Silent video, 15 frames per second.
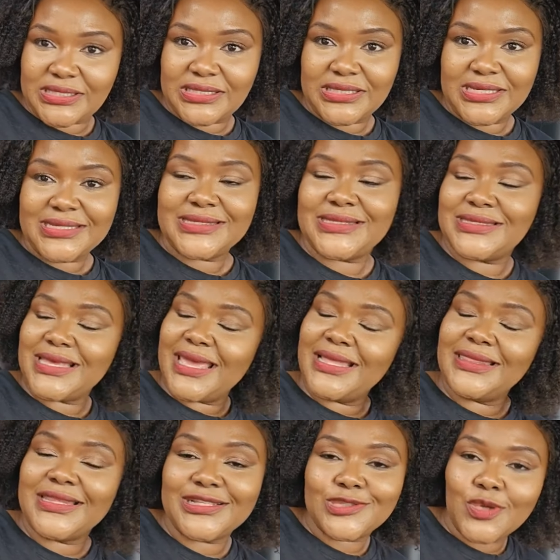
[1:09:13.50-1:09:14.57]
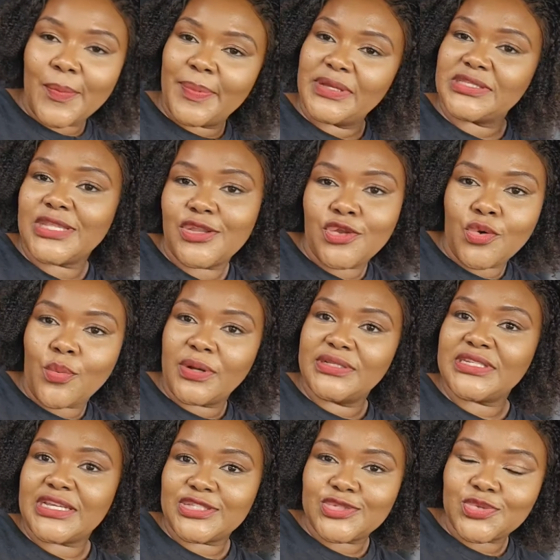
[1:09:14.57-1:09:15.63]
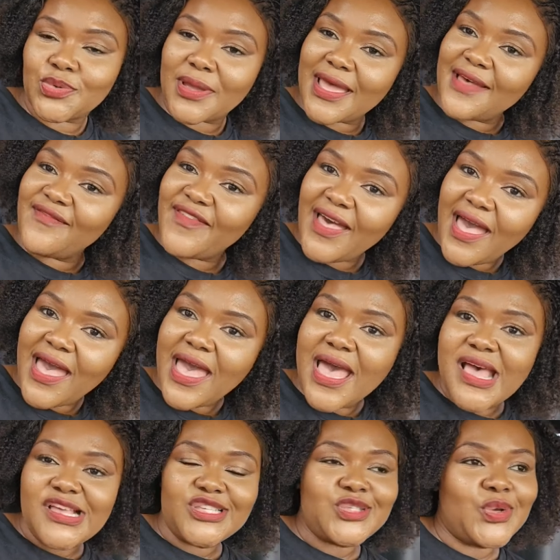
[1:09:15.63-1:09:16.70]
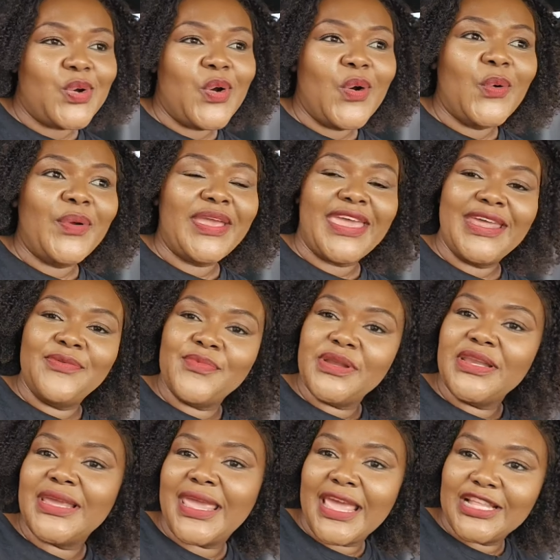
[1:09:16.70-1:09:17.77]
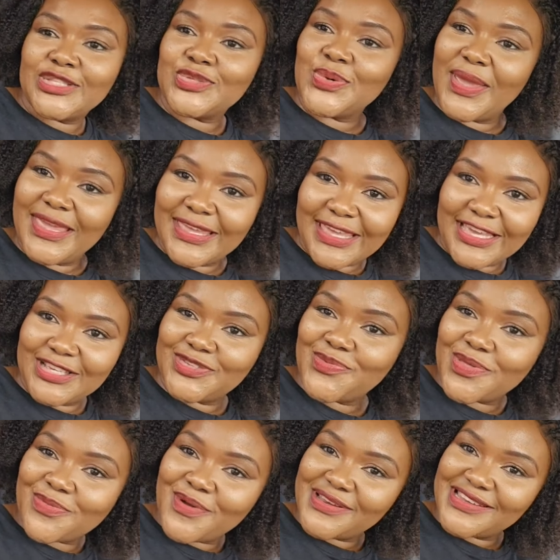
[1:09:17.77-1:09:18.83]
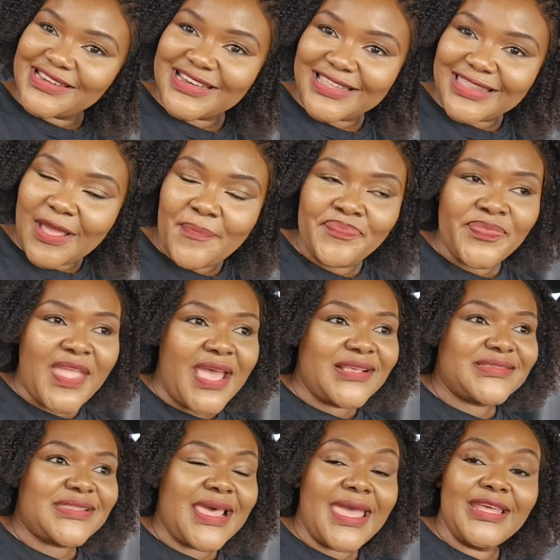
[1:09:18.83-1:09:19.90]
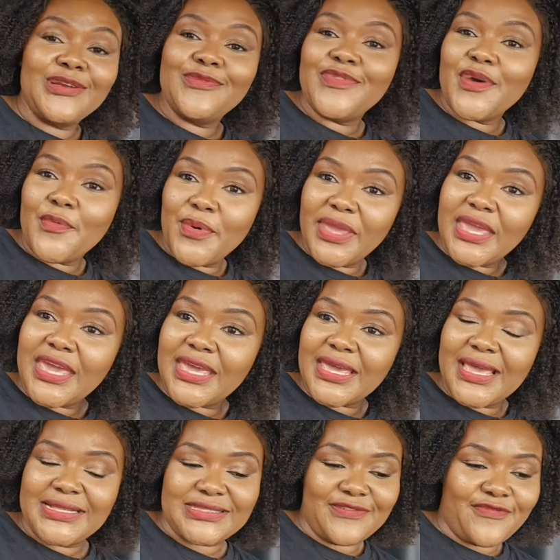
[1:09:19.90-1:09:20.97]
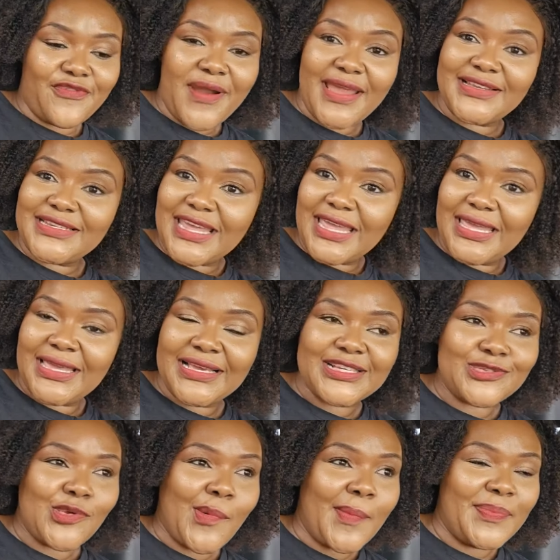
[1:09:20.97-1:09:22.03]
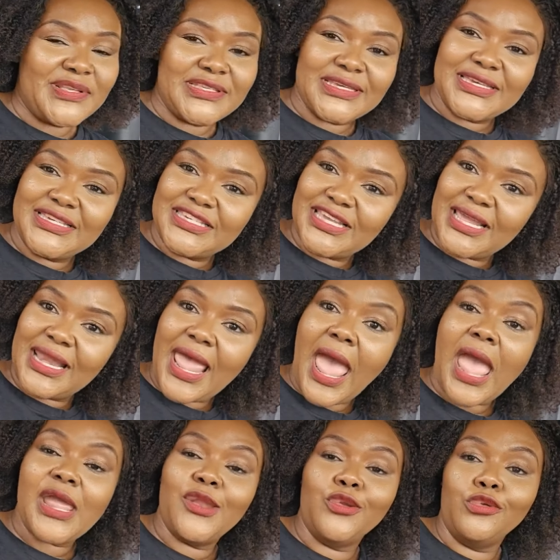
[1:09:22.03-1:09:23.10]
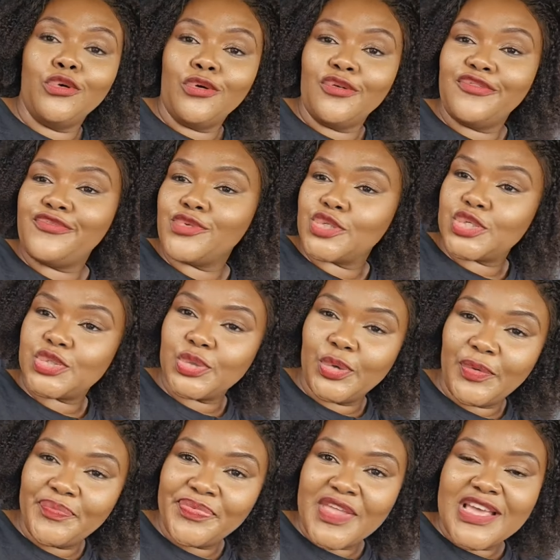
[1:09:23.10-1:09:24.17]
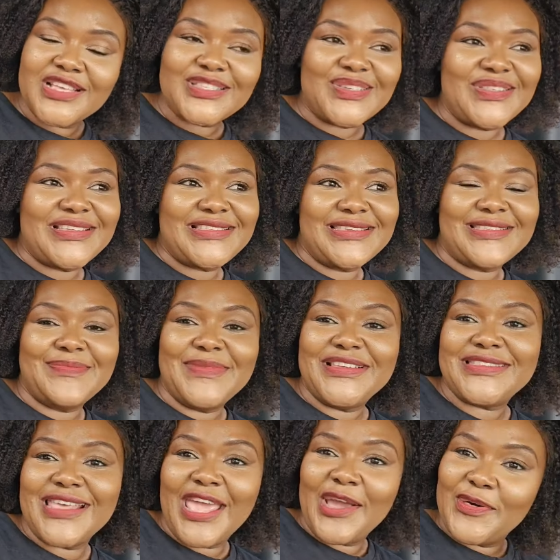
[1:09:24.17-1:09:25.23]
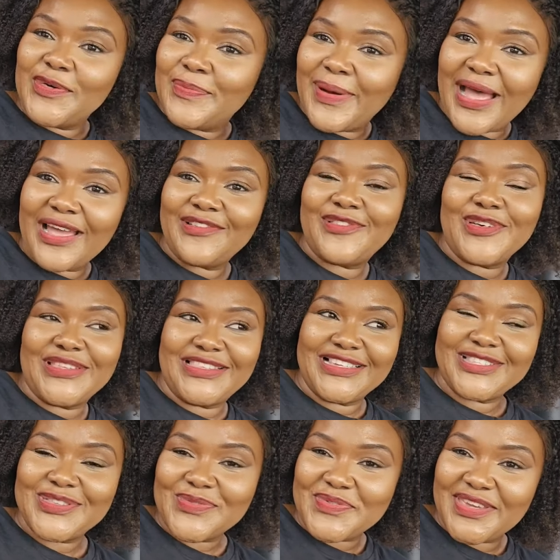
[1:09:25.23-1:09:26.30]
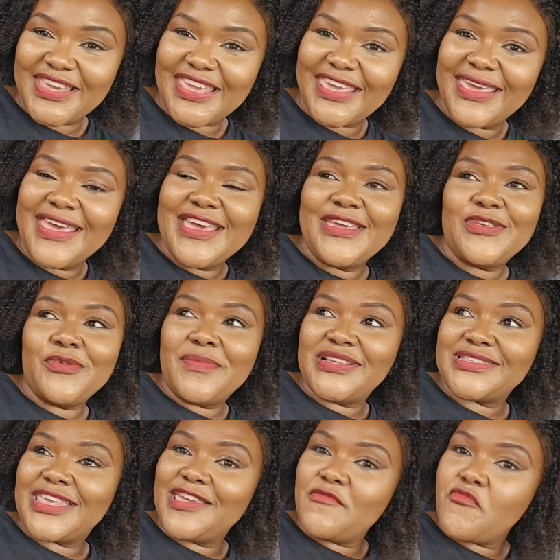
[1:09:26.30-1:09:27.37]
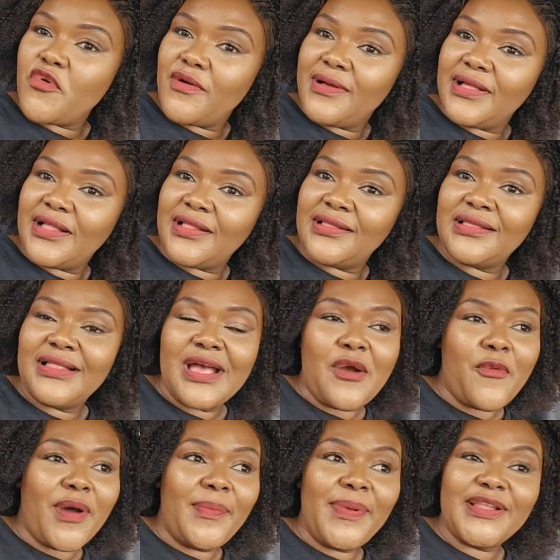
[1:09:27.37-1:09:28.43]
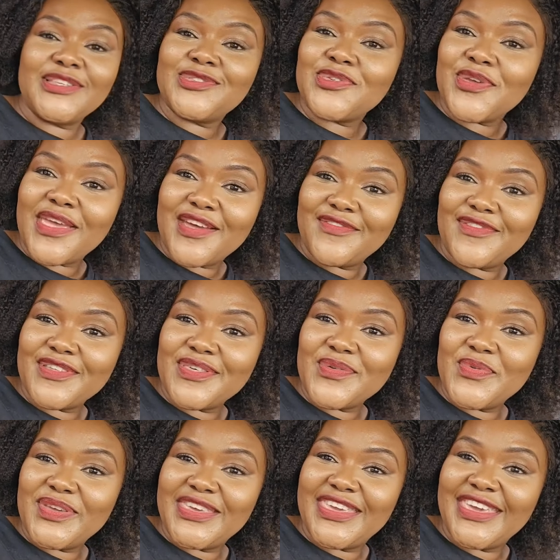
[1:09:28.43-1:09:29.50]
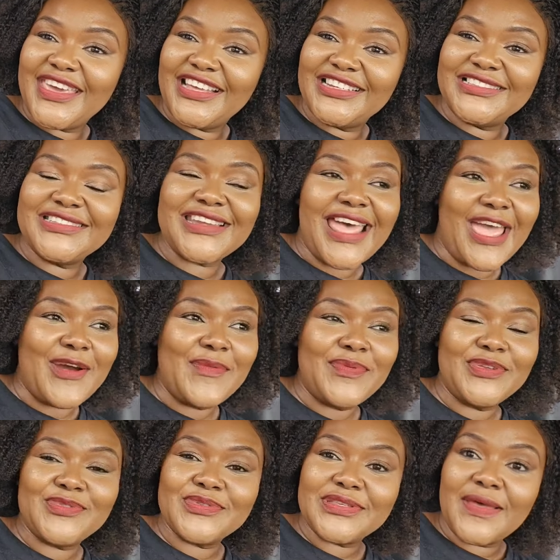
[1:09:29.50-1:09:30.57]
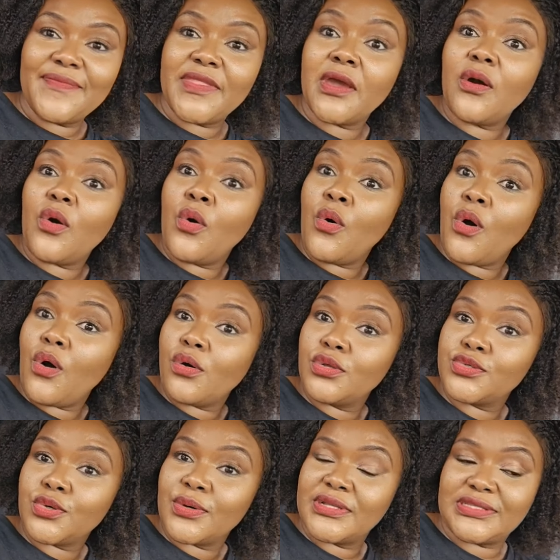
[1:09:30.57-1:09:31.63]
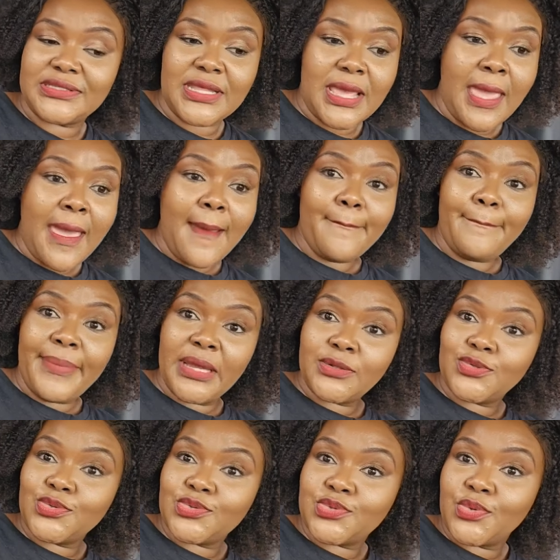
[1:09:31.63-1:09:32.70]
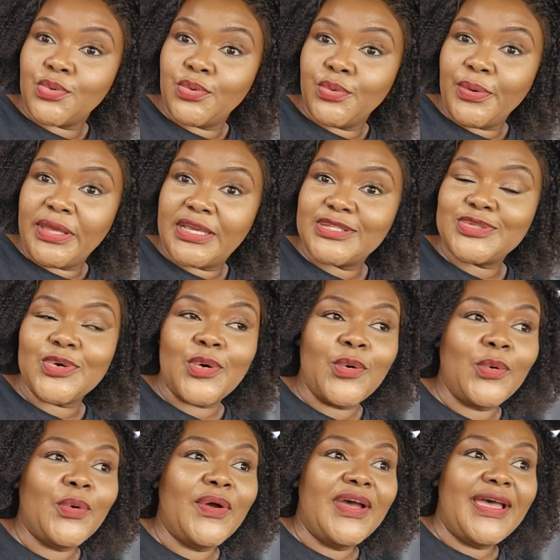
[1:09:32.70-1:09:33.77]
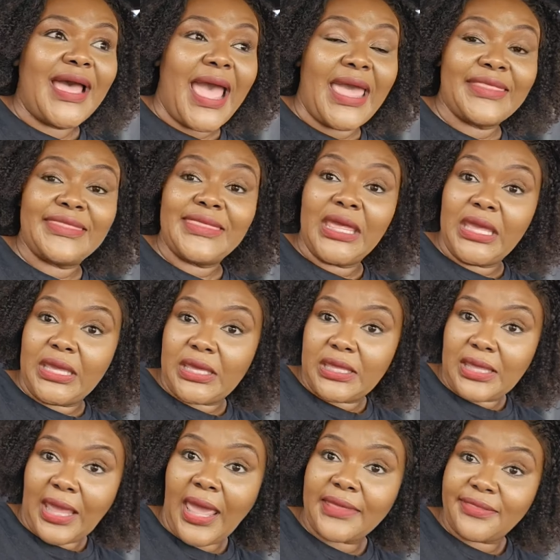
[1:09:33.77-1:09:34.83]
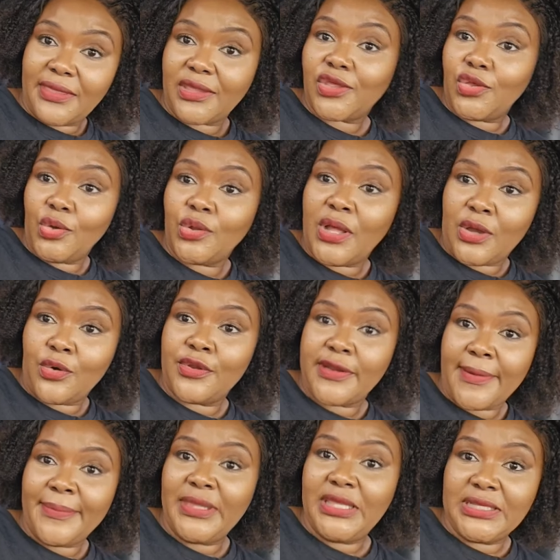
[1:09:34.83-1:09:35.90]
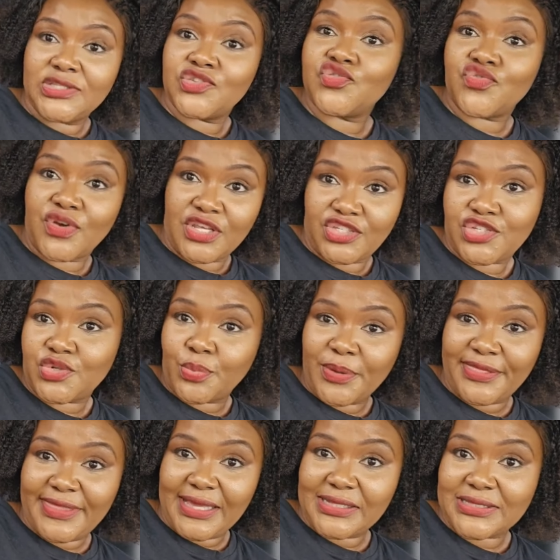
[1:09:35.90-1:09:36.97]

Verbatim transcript: send the topics that you want us to cover so we can really get to engage with one another. It's the end of the week. It's a Friday. Nzoba Pizza Kitchen, I know for sure. So this is me saying goodbye for this week. You must keep well. What plans do you have for the weekend? I hope you do something. Oh, also it's the back to school week. So I think, I think y'all are going to be stretched with that